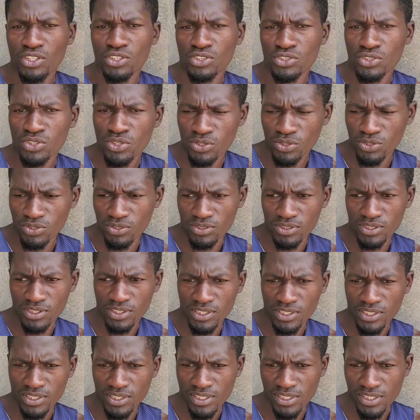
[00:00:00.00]
So
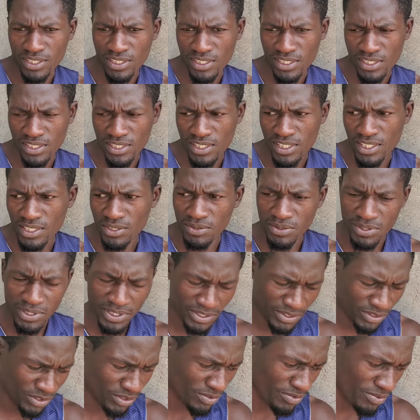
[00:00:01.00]

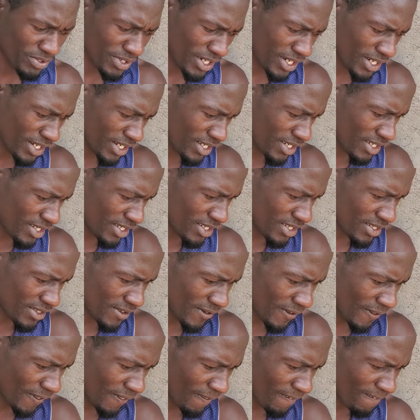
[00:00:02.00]
anyway, so far
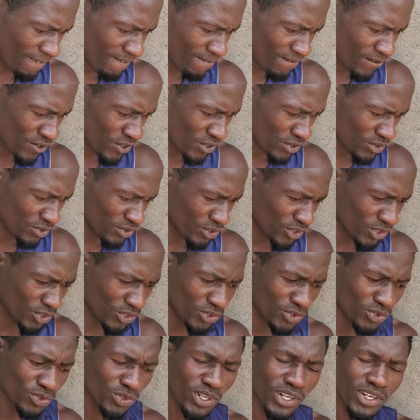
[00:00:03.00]
those
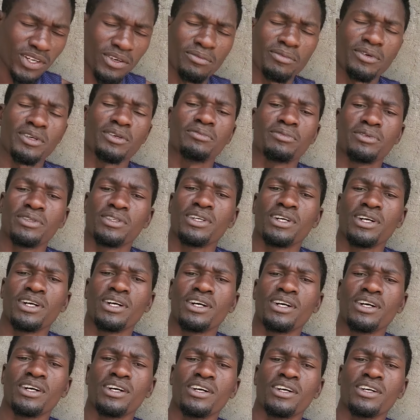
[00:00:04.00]
who are maybe
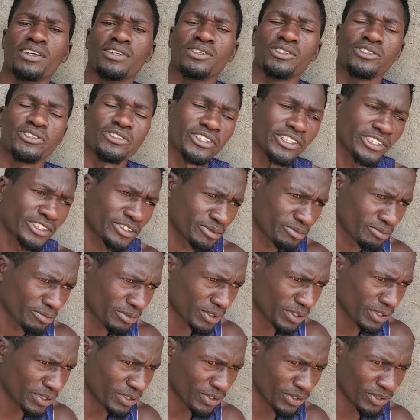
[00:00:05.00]
not trusting
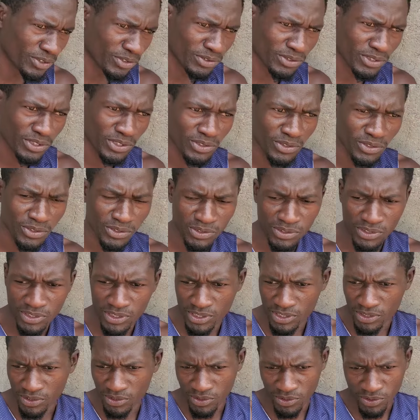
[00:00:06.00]
me, or we
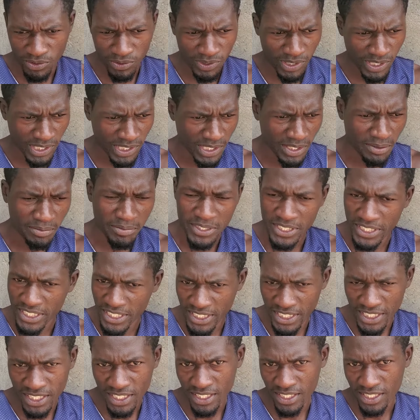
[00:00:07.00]
don't know why I'm
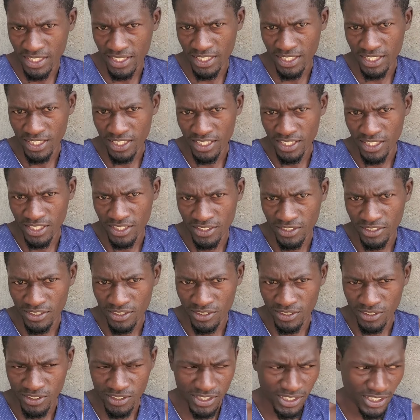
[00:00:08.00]
here, you
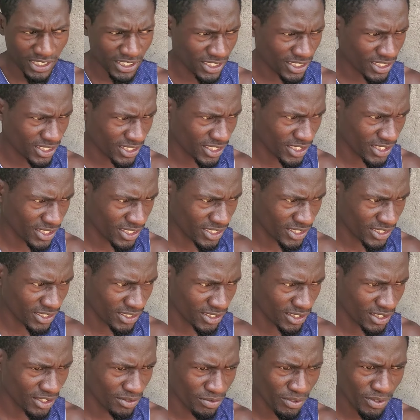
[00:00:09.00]
know, like,
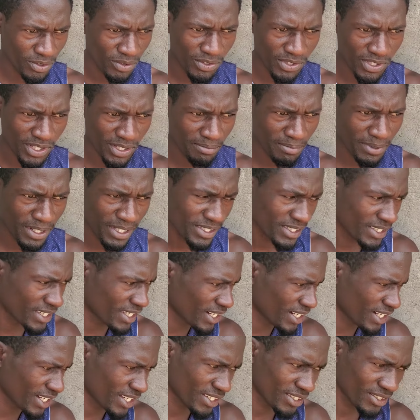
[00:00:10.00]
if I was a bad
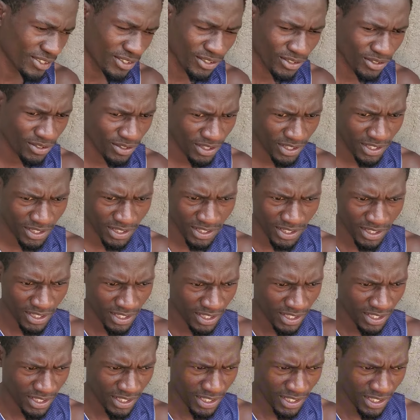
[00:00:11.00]
guy, or
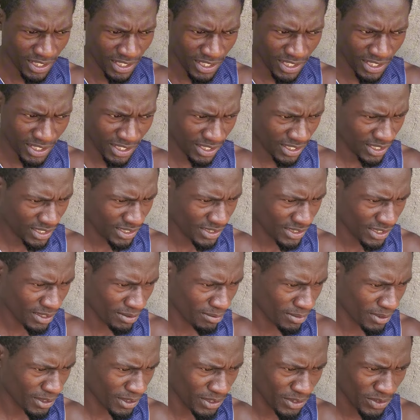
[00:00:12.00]

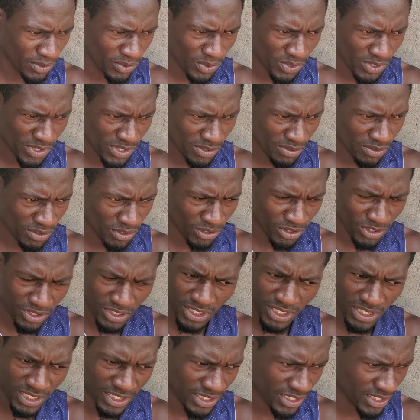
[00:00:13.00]
somebody who is not,
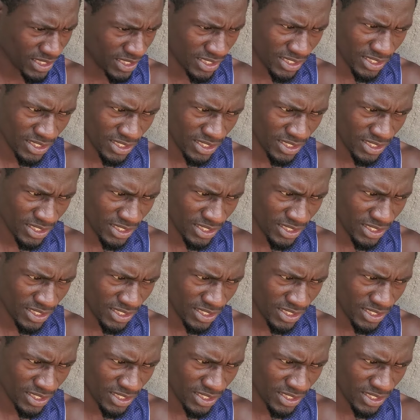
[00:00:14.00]
like,